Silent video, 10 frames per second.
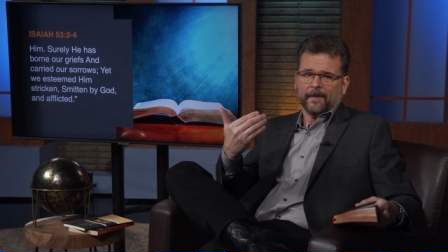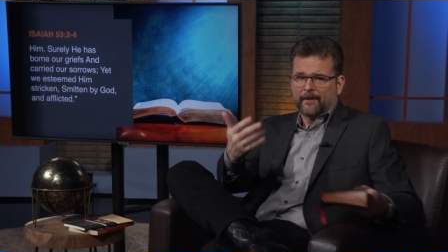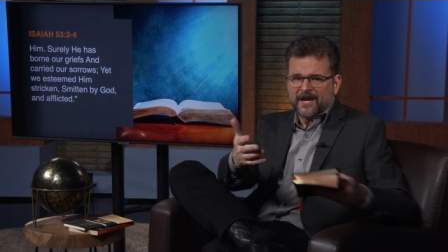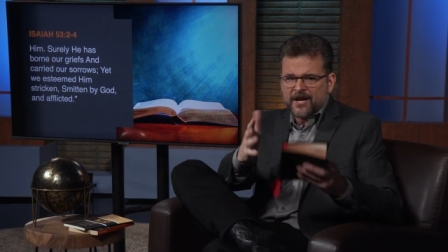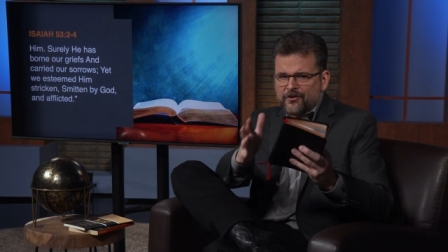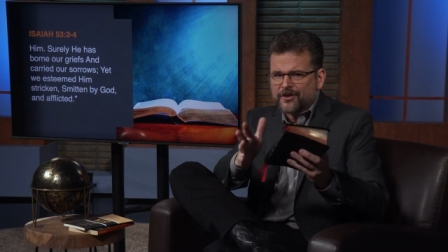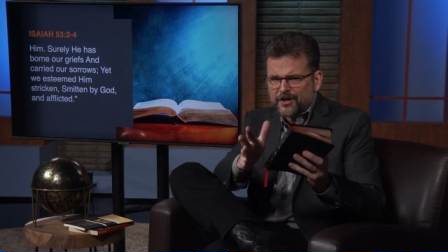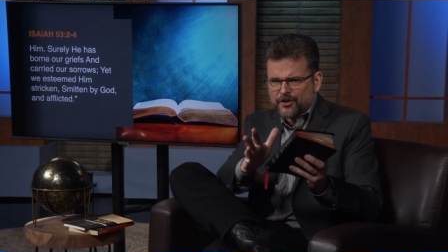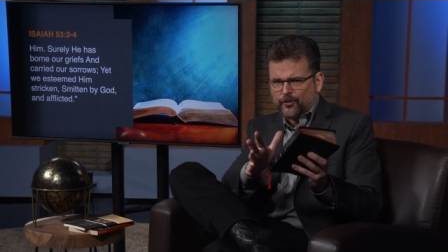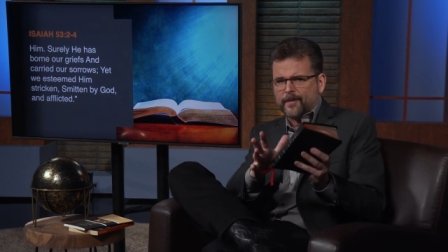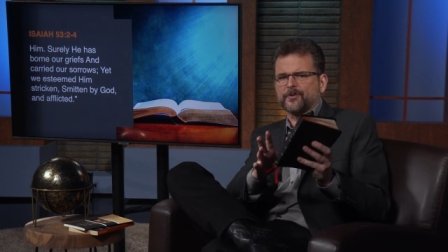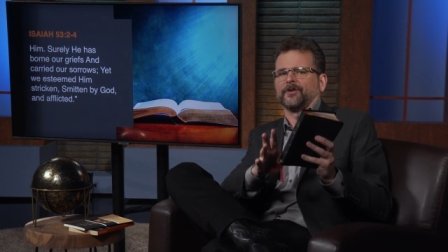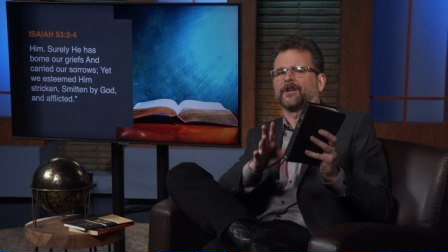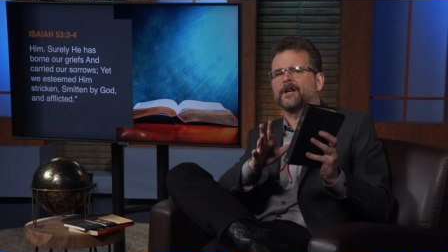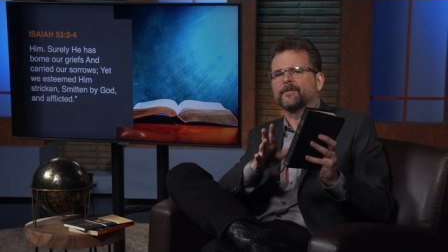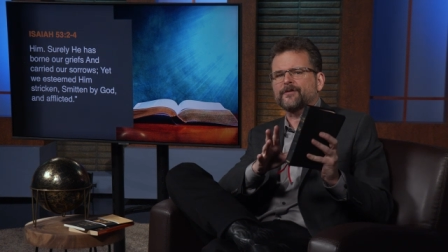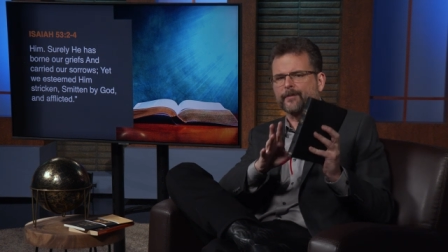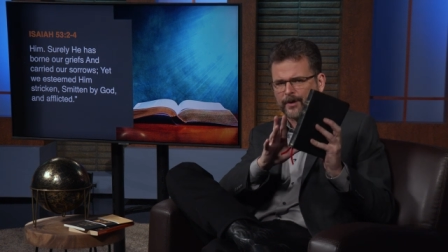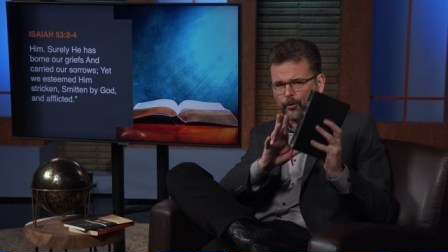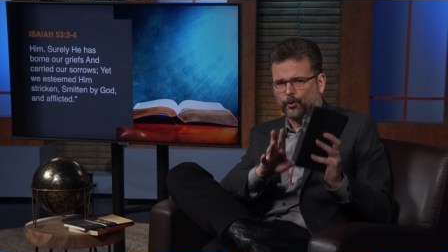I mean, here's a description that comes
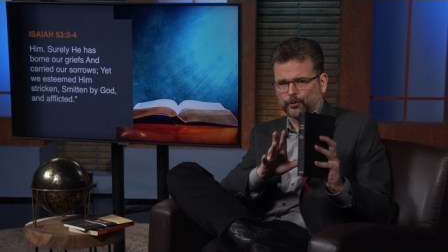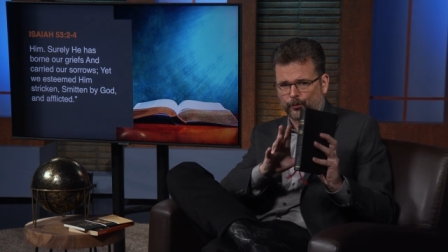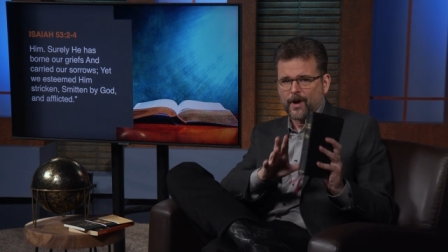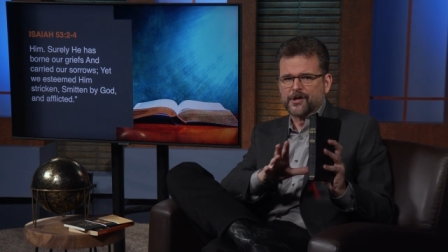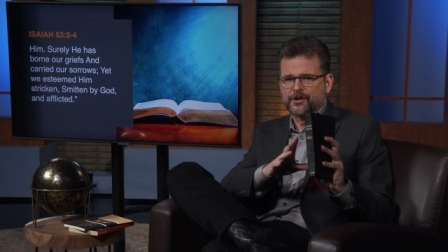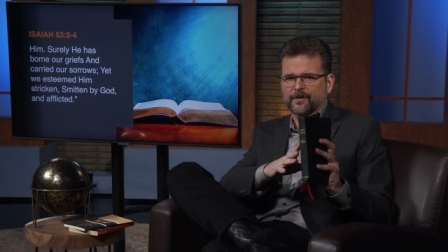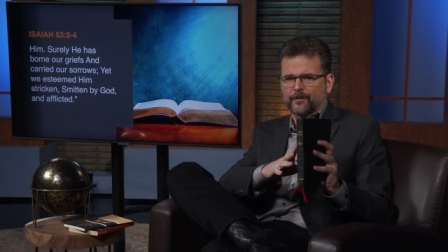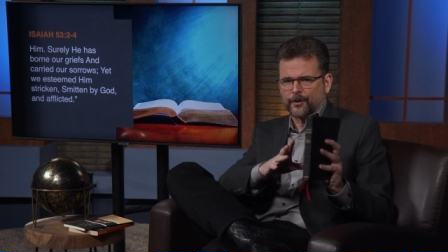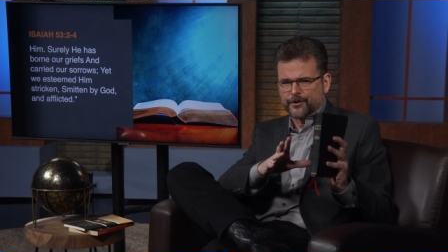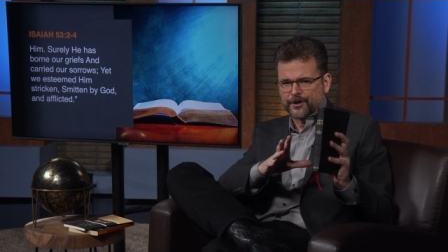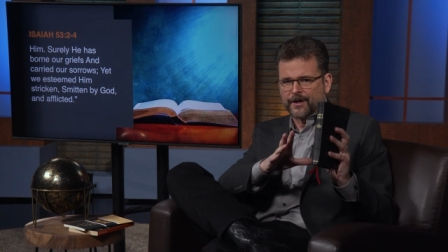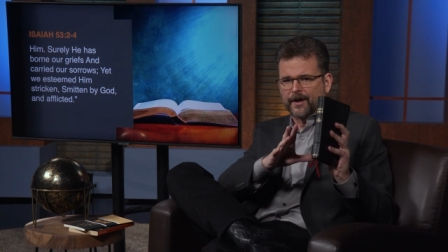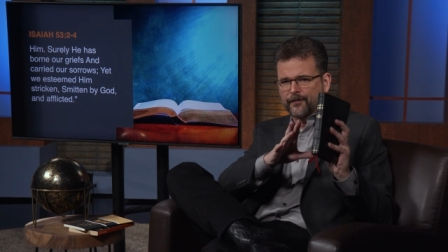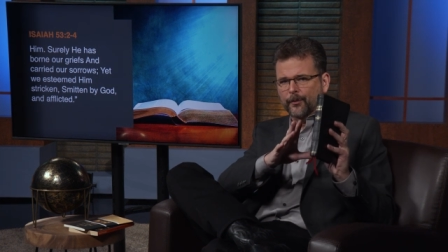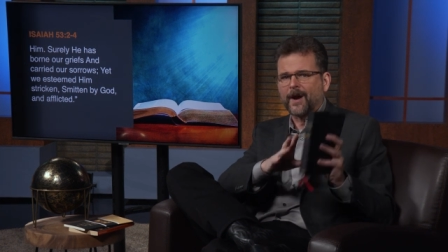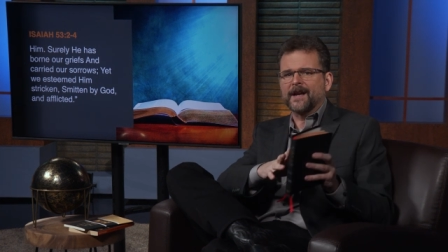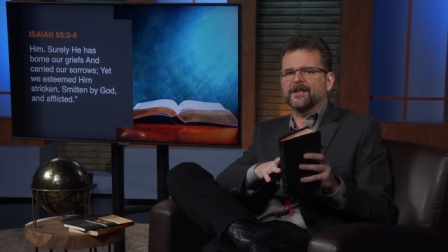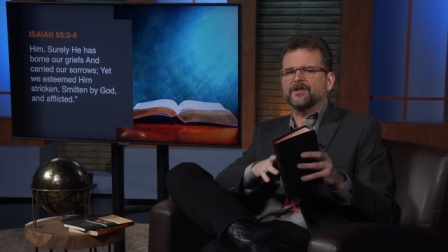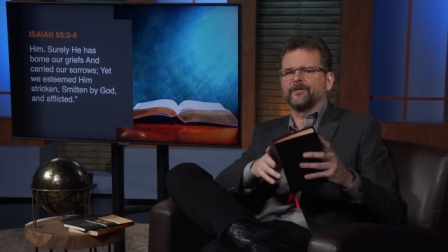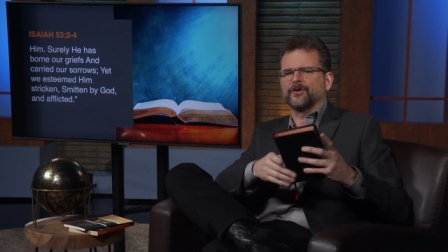from an old Russian version of the
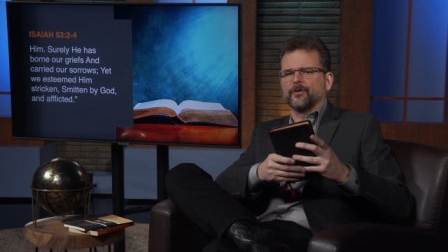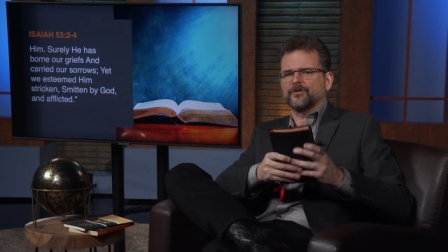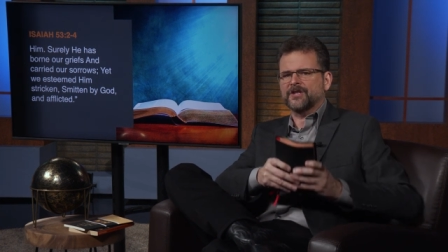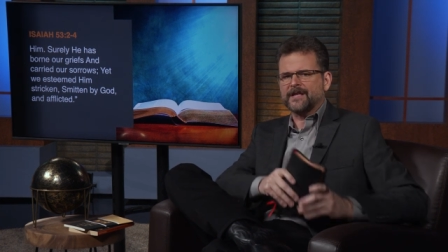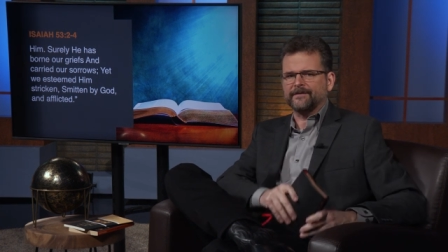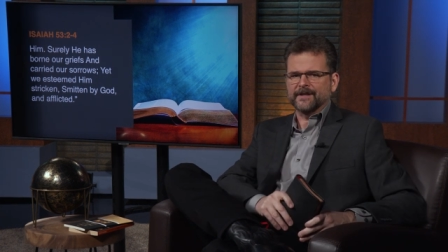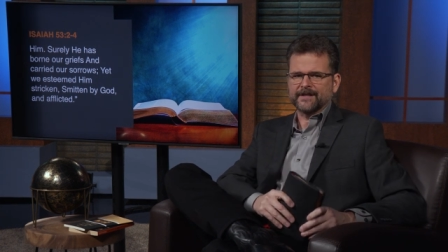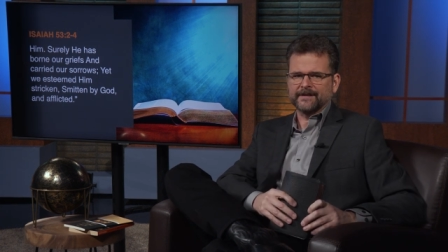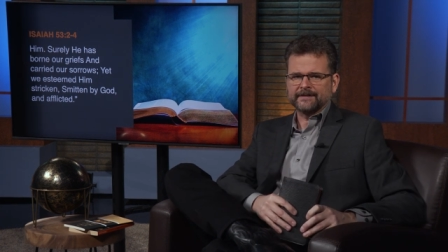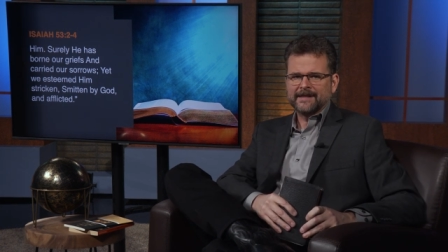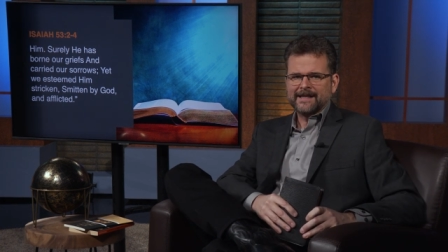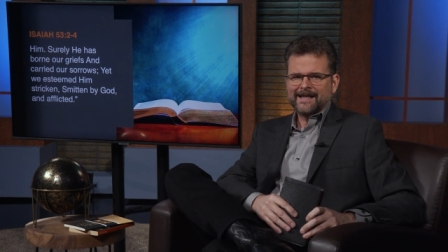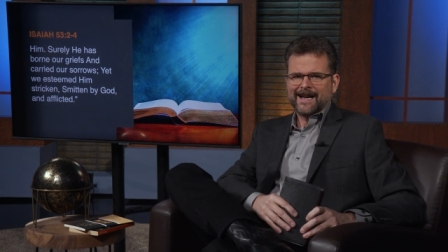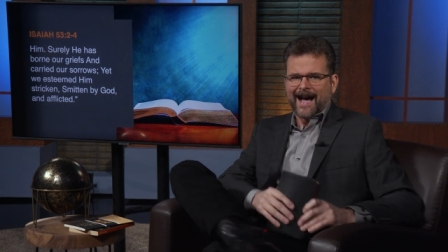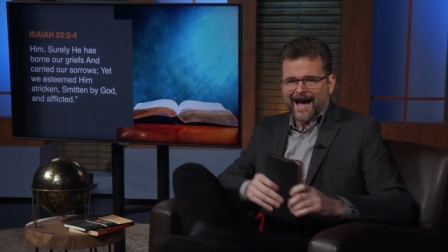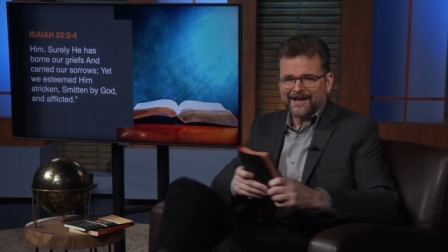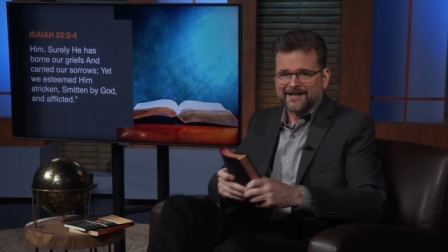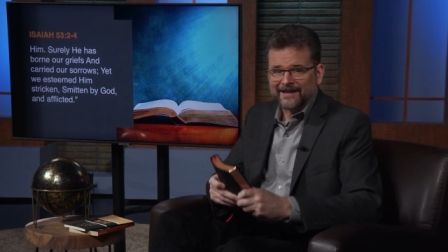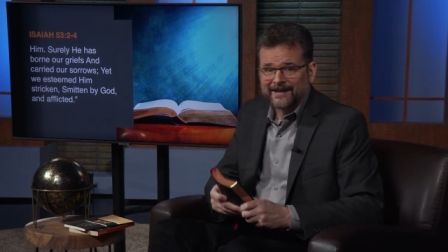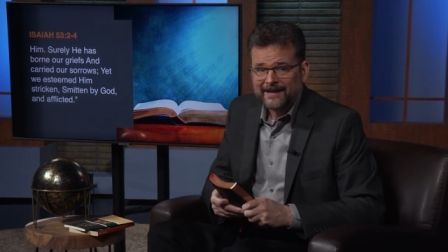writings of Josephus. And
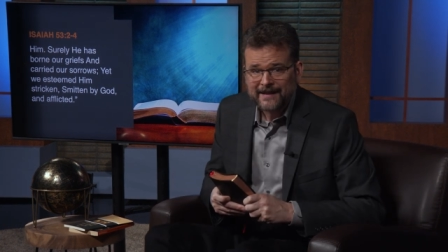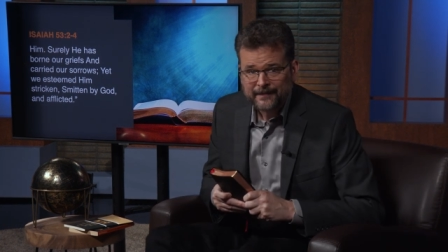honestly,